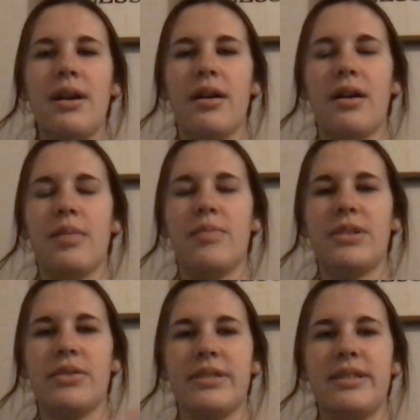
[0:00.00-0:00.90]

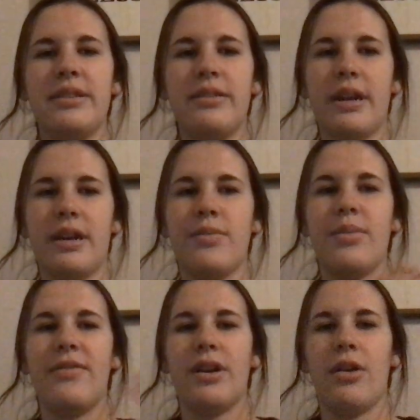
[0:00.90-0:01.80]
So it's still not going to
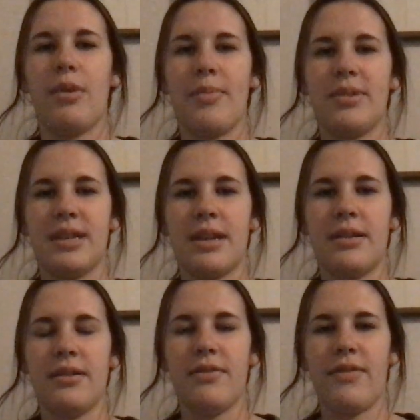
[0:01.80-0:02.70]
be very
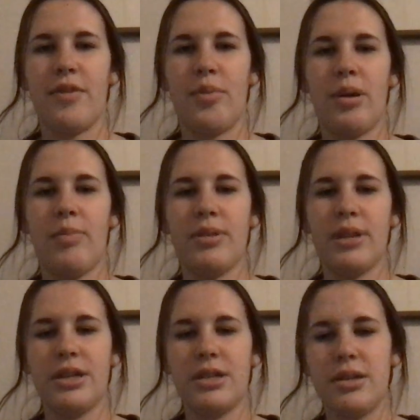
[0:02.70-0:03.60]
representative of a
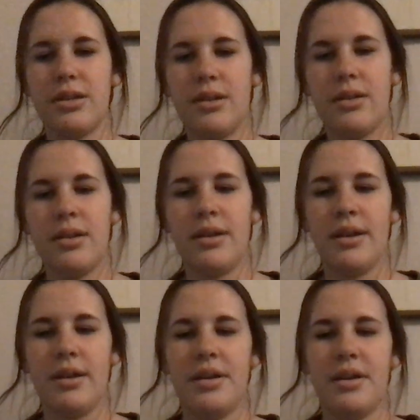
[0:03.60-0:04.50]
population.
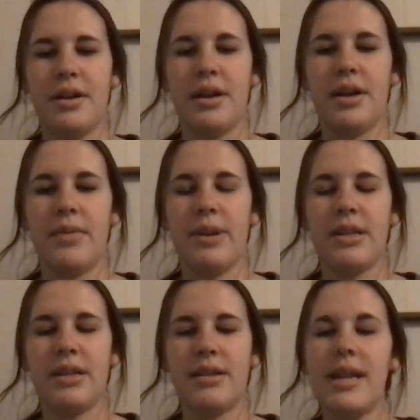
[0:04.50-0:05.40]
And
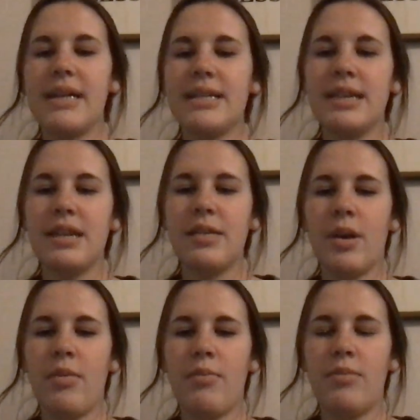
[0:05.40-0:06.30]
then the last thing
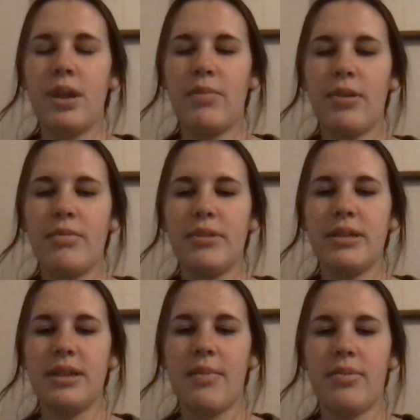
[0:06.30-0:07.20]
about
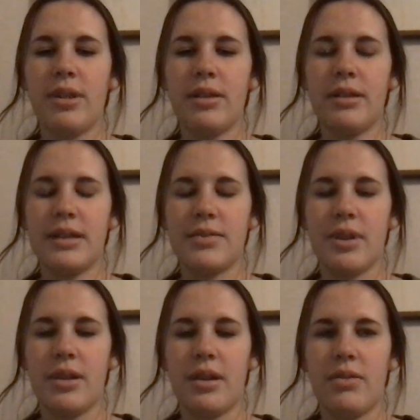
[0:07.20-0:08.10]
non-probability sampling, the last
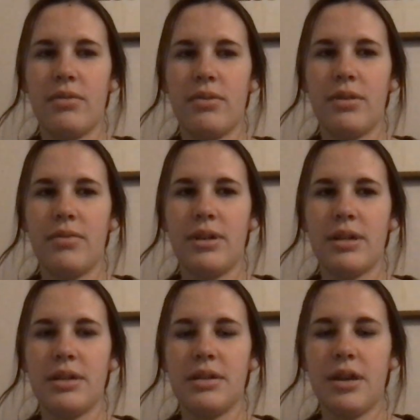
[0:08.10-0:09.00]
way that I really
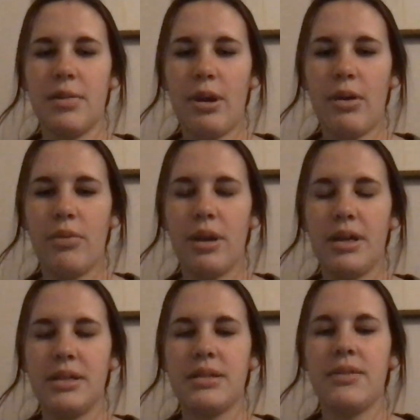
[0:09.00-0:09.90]
wanted to talk about
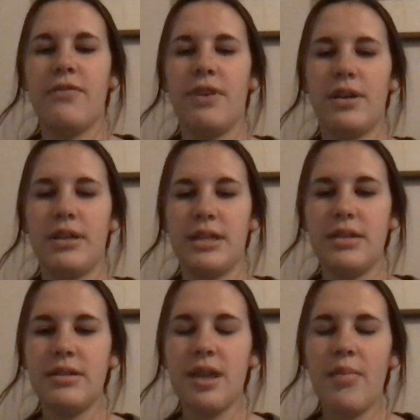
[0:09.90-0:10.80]
was
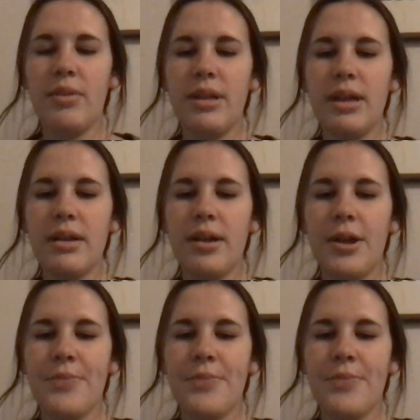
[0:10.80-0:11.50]
volunteer sampling.